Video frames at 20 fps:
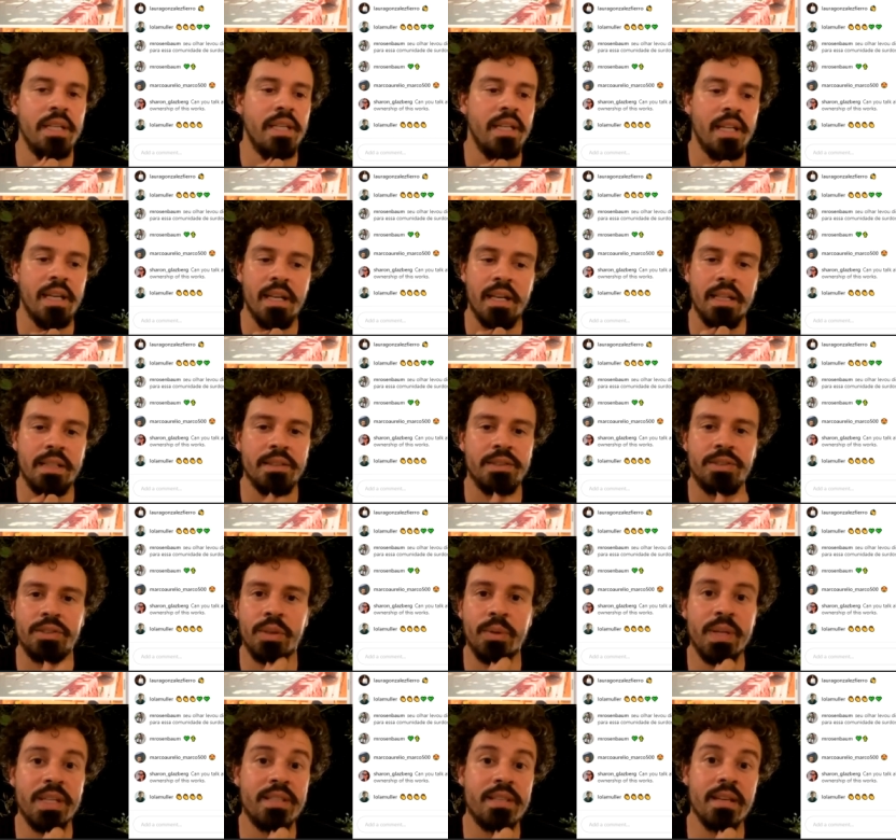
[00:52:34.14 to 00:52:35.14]

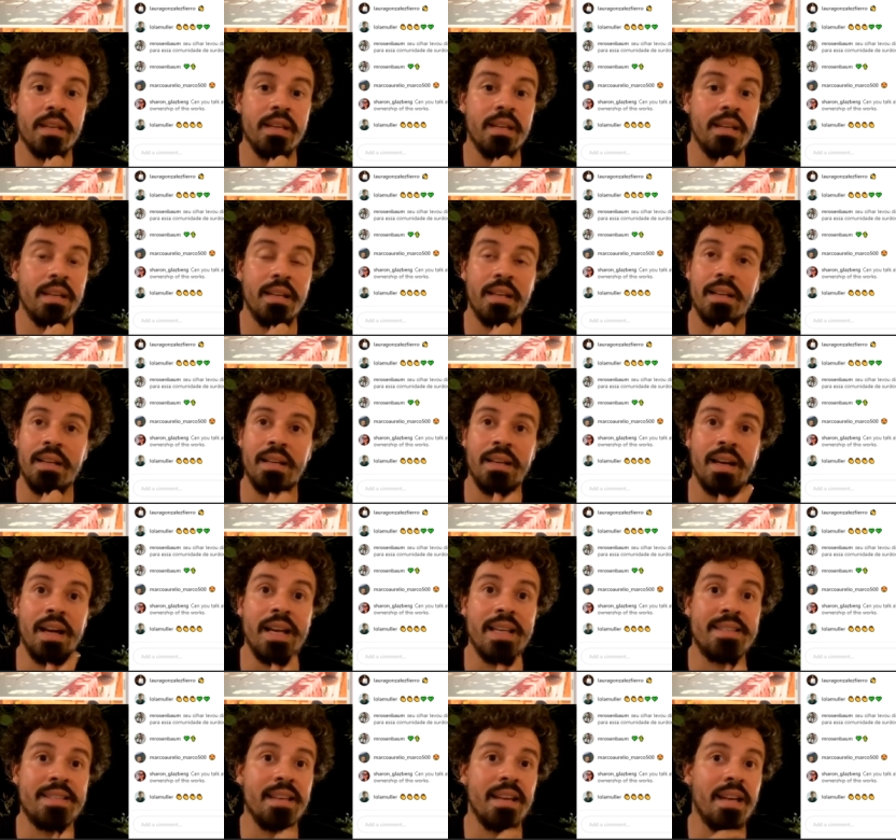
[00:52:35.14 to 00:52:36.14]

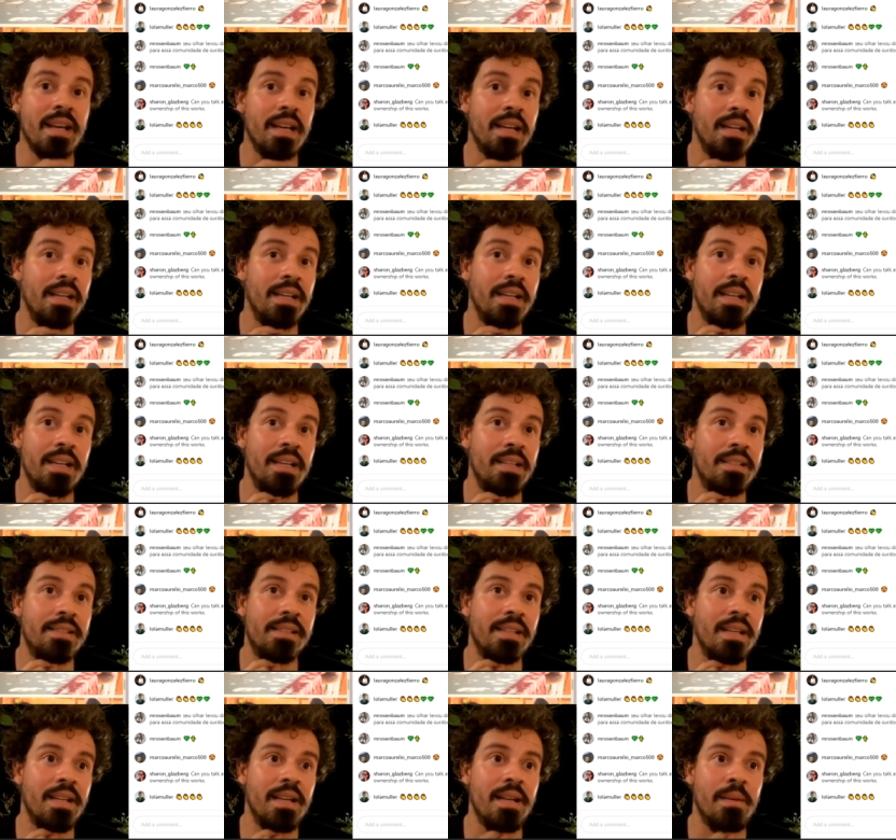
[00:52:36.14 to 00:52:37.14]
it's
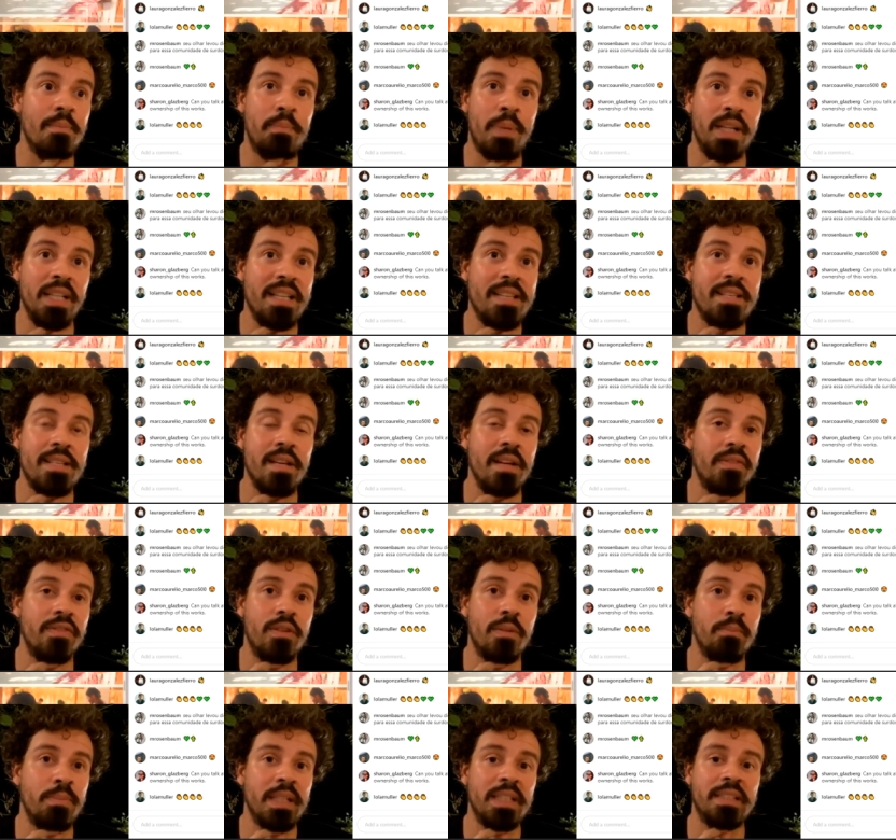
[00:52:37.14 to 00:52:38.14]
a policy of
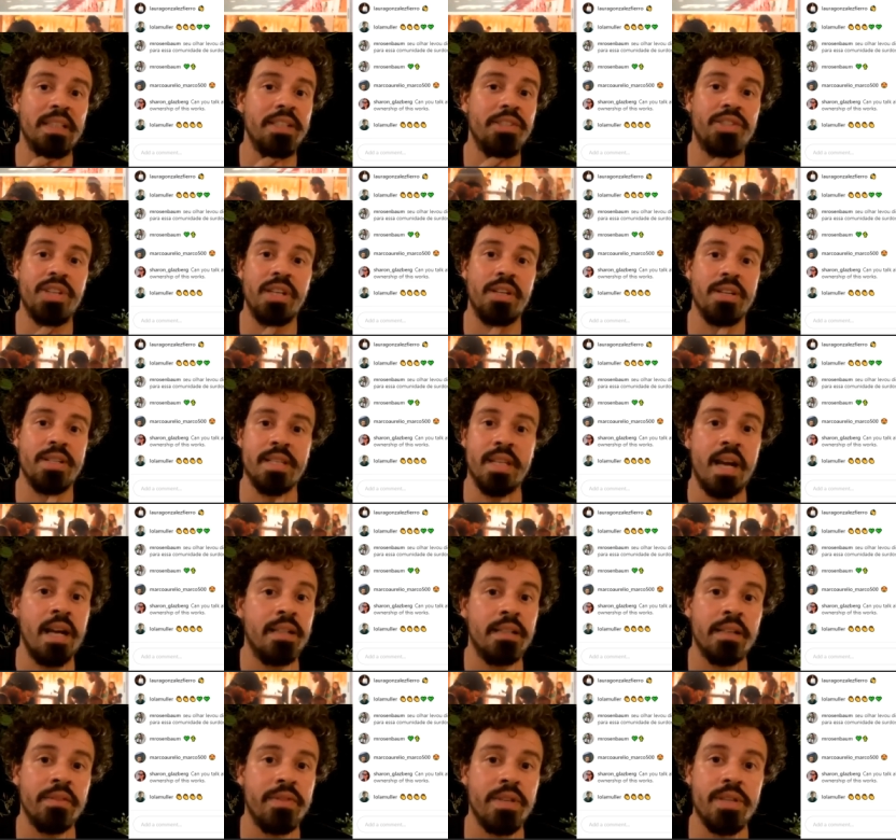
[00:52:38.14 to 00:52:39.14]
completely
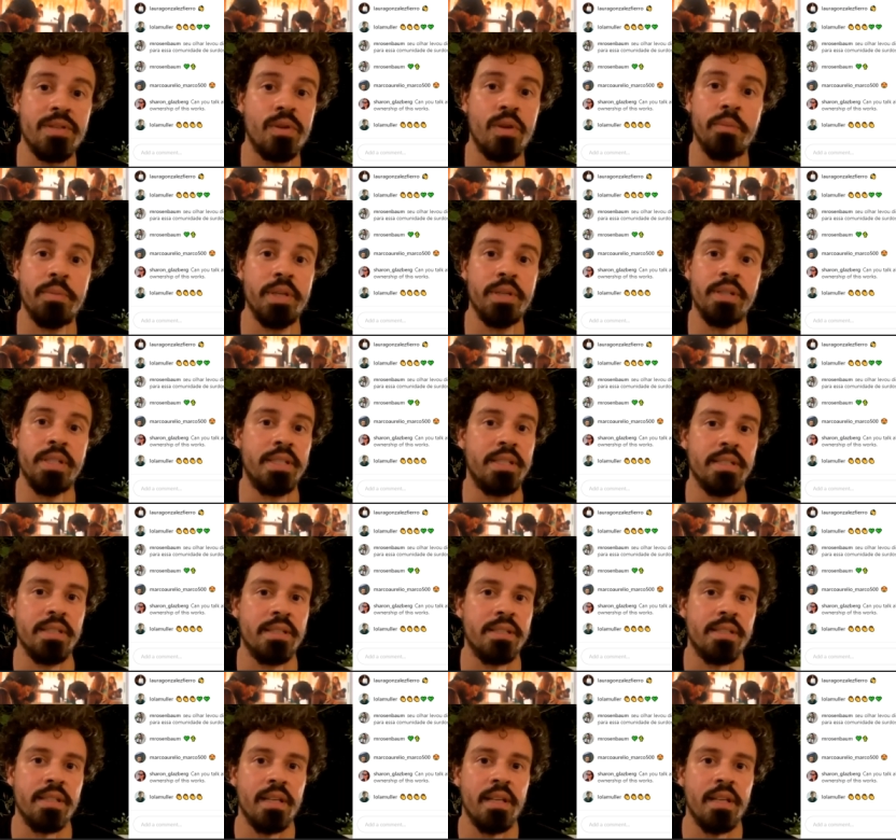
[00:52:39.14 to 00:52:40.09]
genocide of these communities.